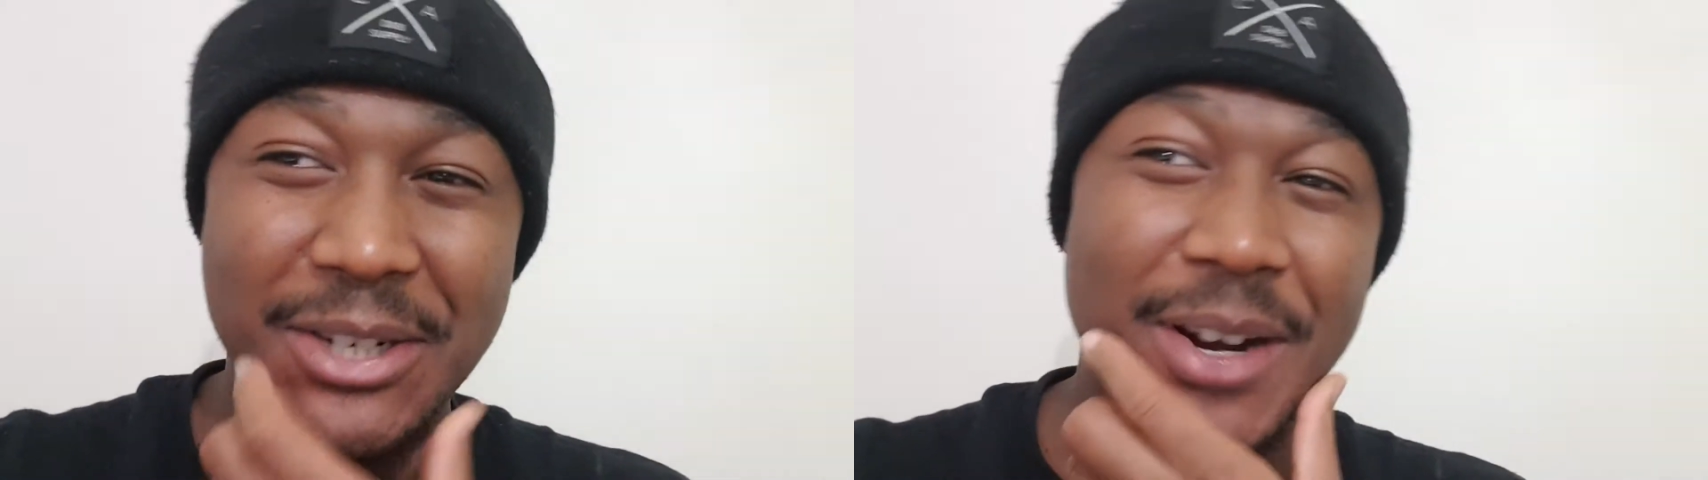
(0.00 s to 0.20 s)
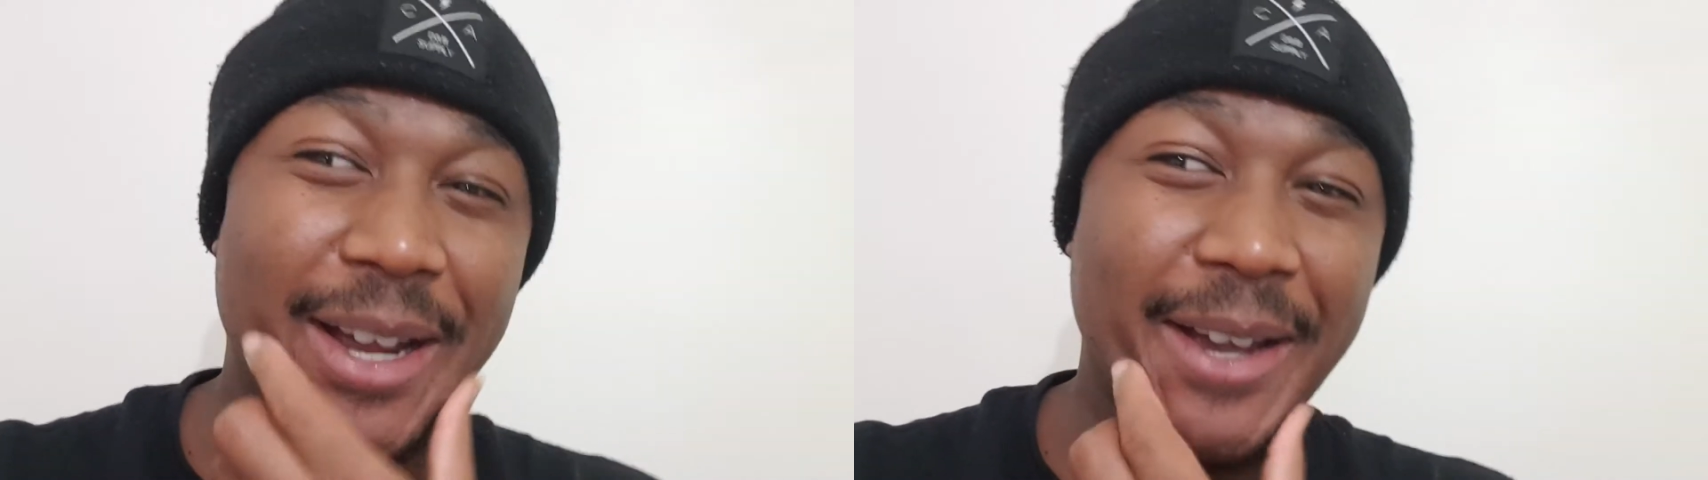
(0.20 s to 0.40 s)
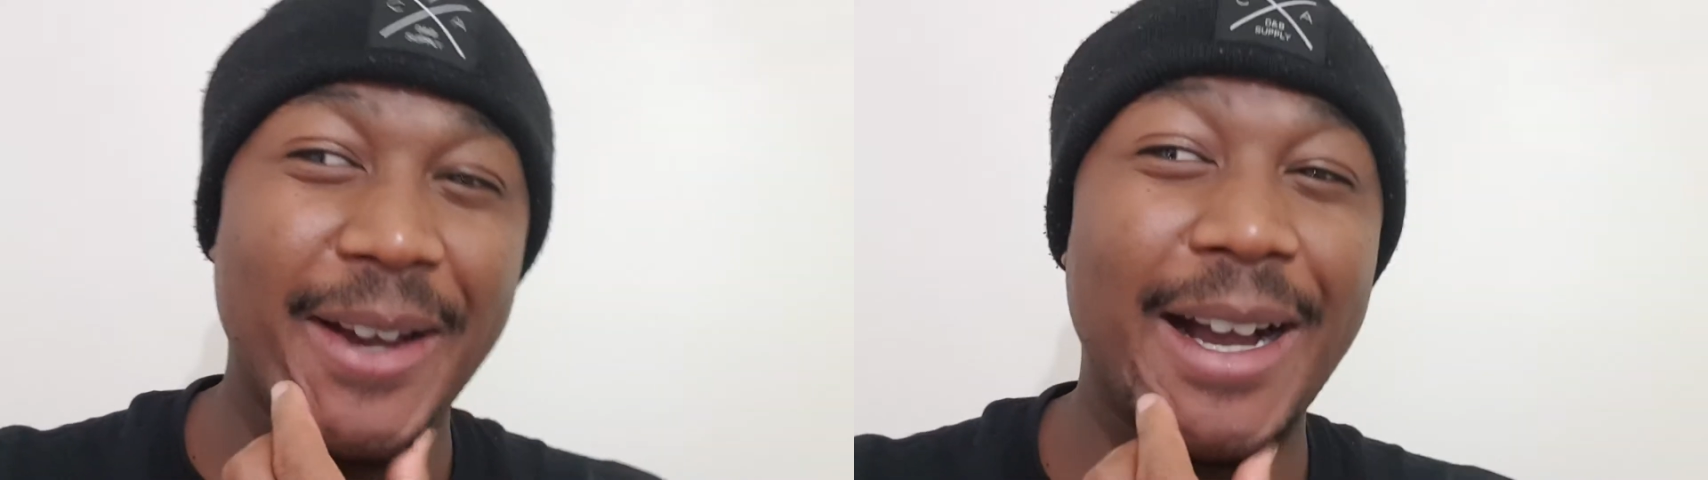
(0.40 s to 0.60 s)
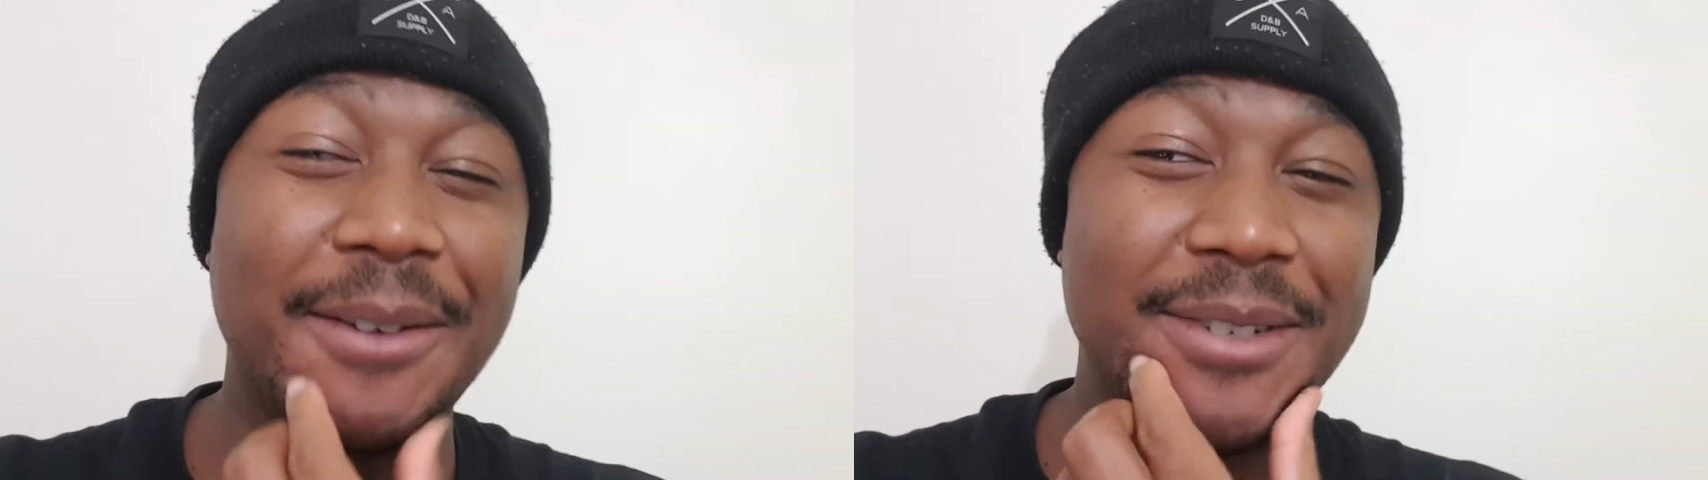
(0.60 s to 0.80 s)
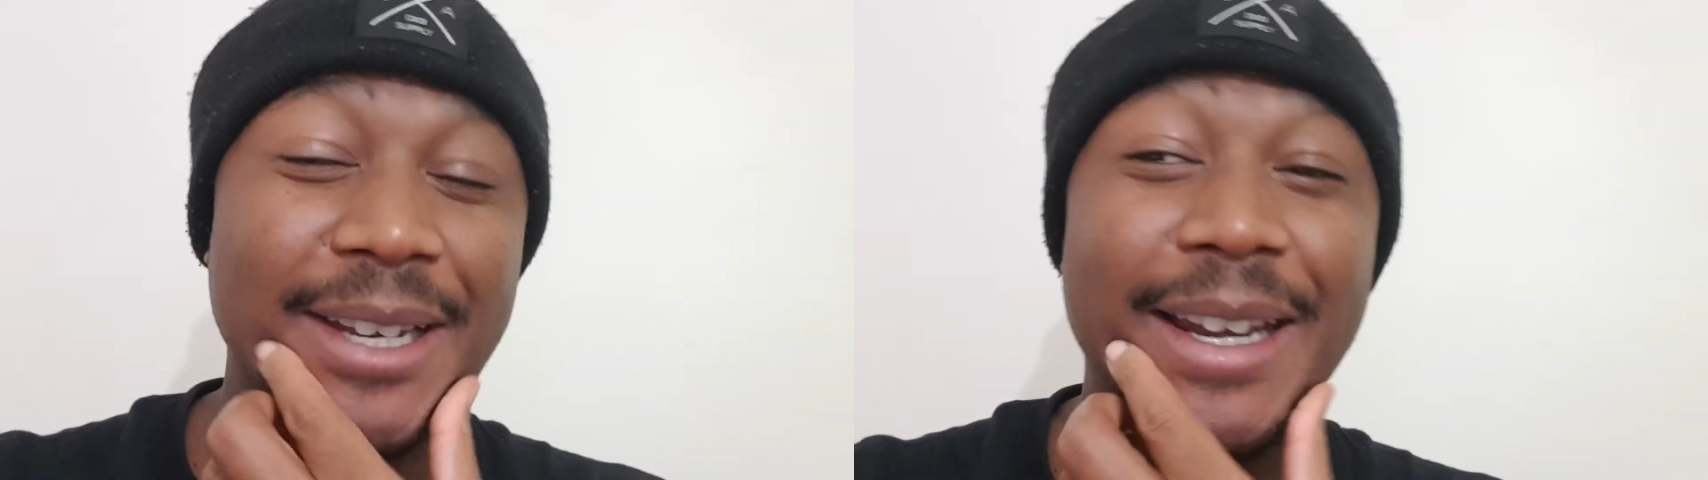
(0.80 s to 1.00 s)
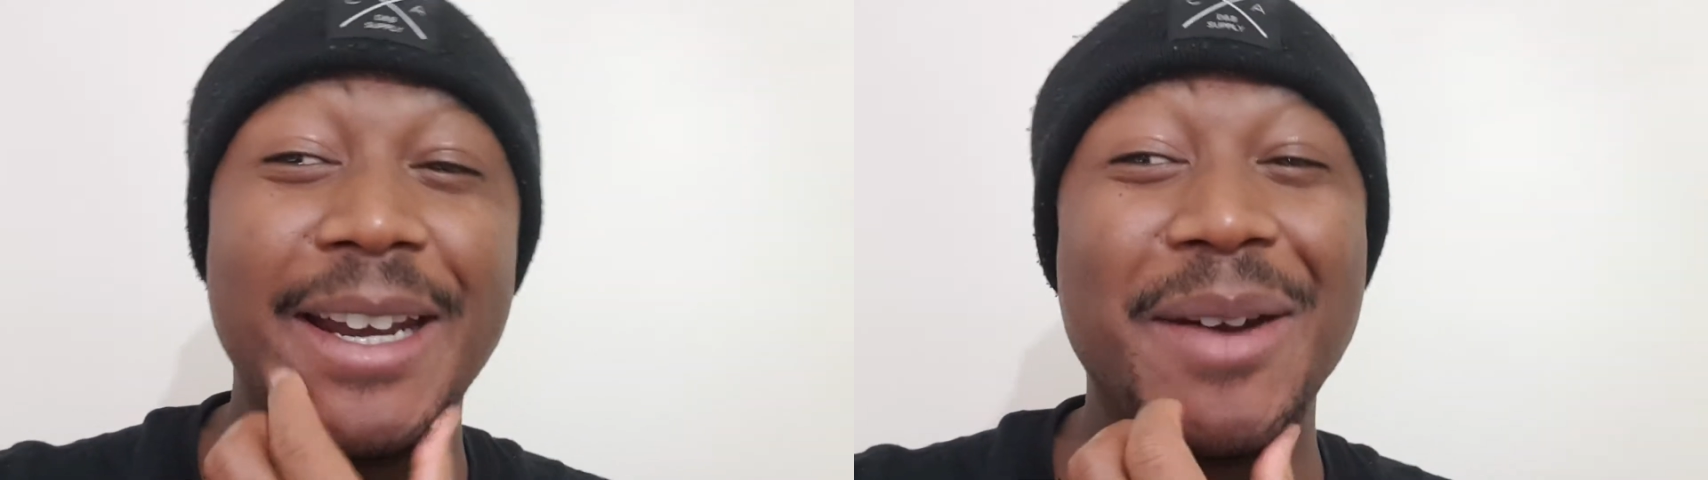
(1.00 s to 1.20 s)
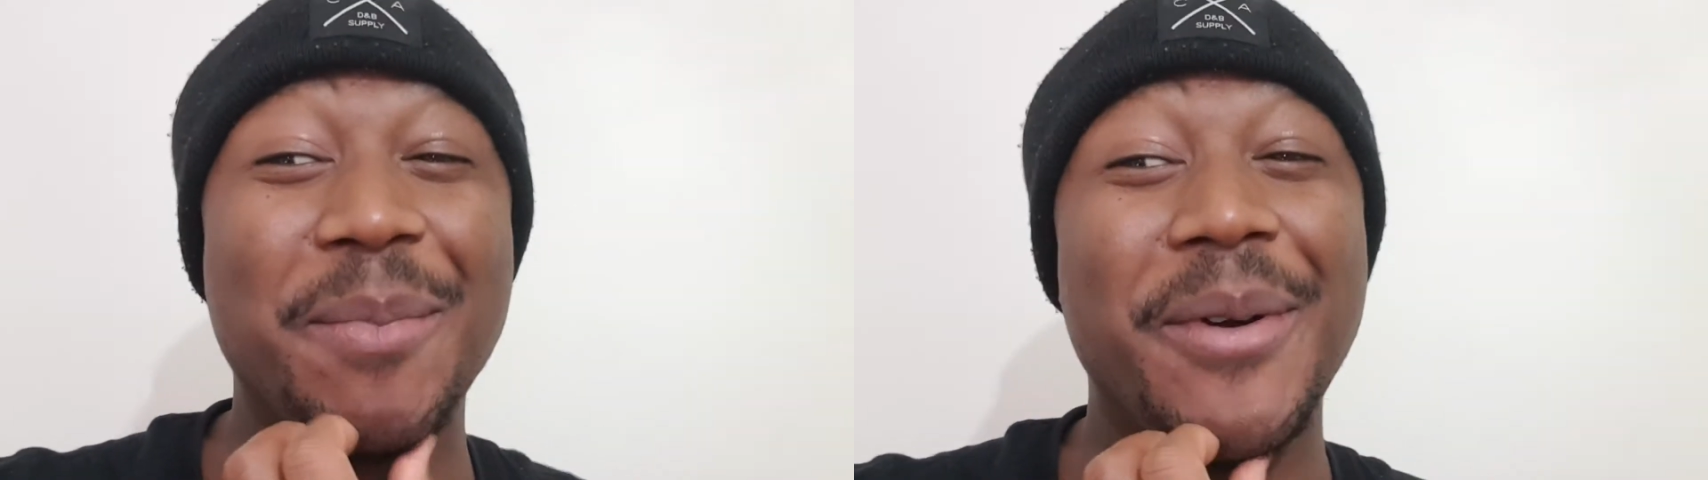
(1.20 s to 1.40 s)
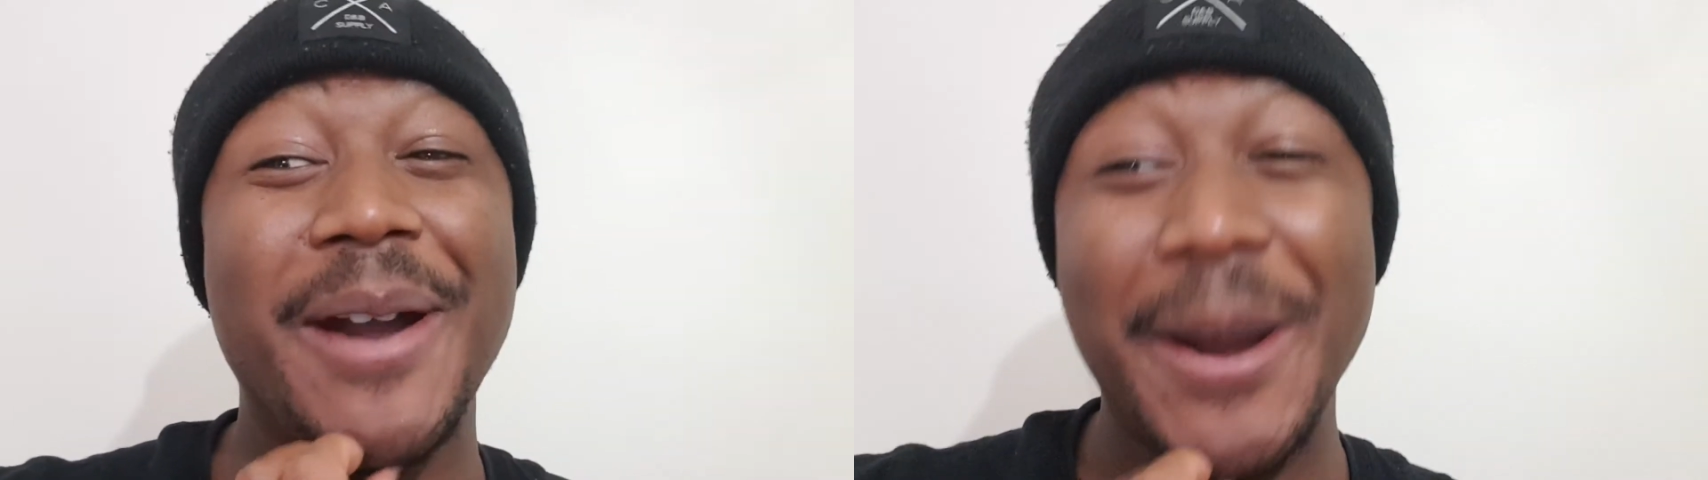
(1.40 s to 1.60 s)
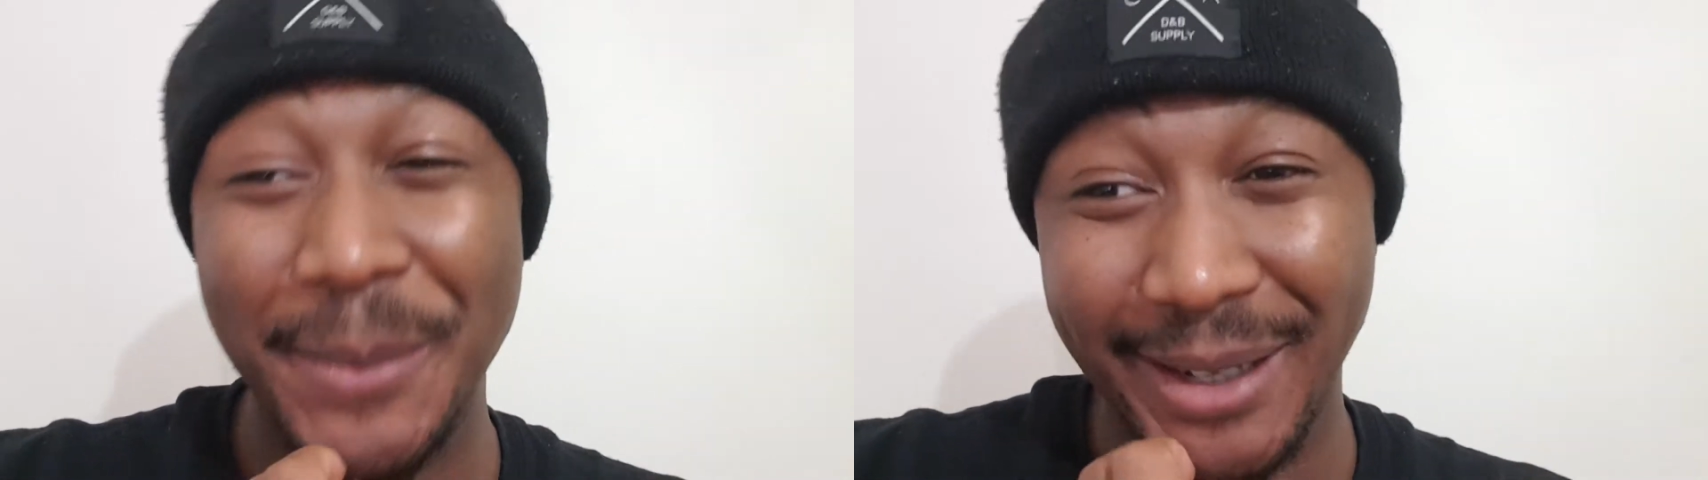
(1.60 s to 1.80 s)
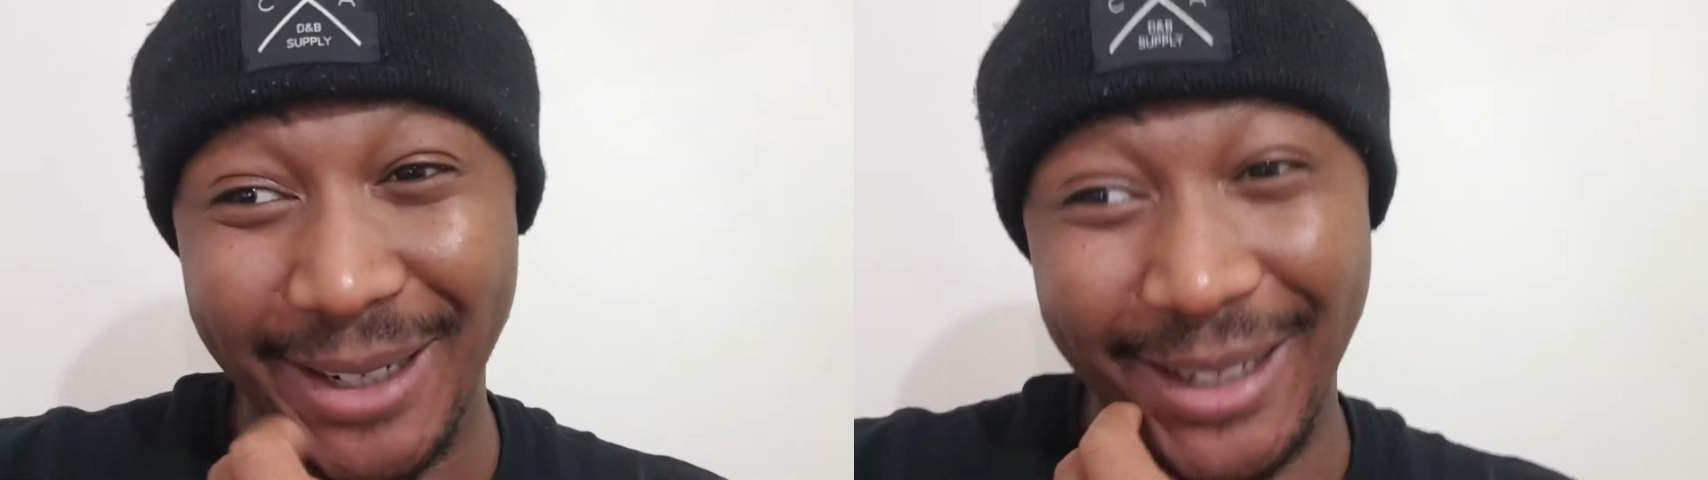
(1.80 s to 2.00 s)
striker I've seen in the
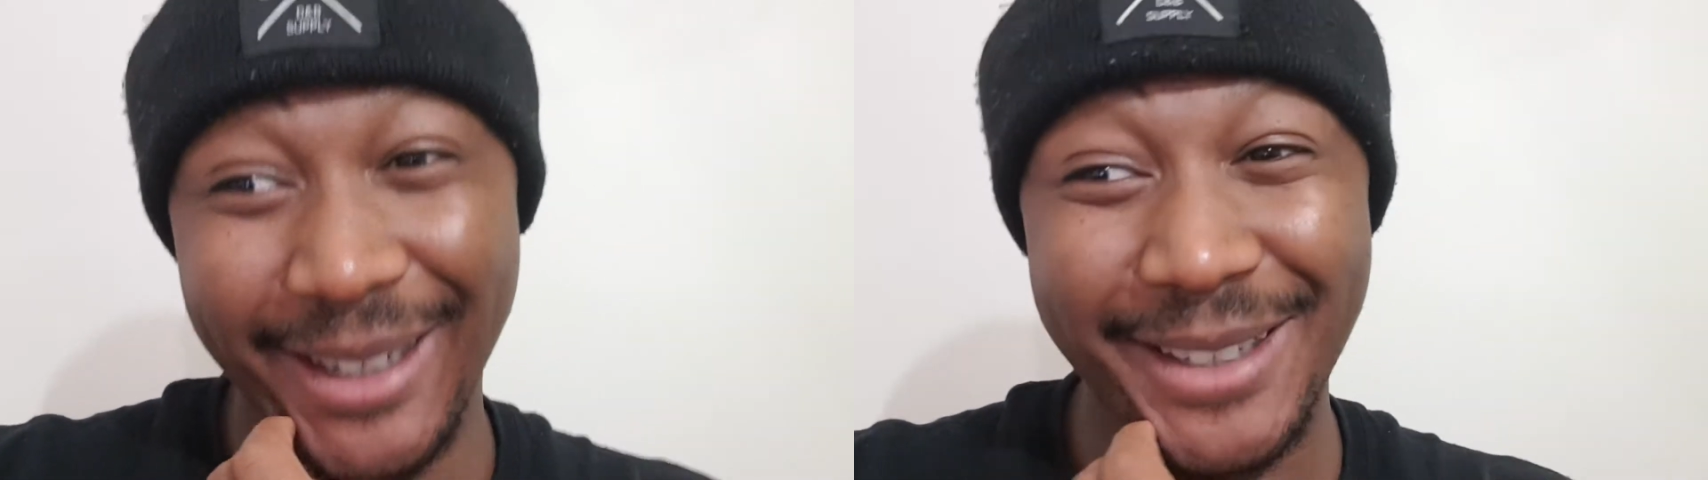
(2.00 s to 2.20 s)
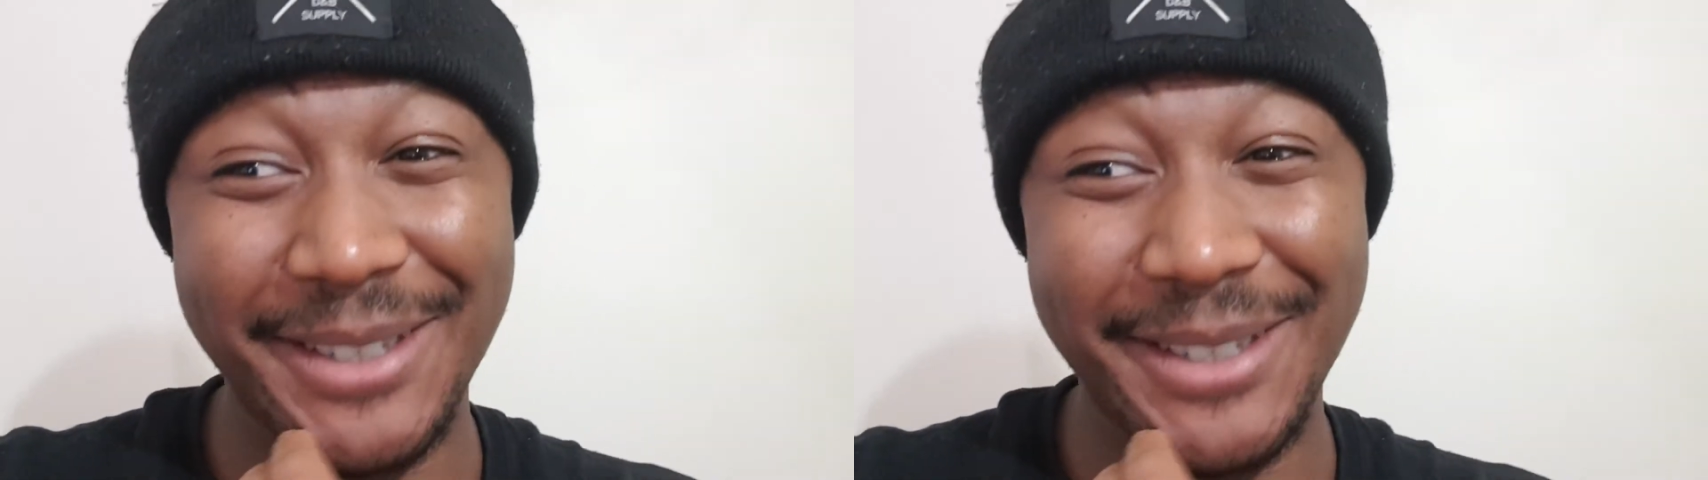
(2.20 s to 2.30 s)
Premier League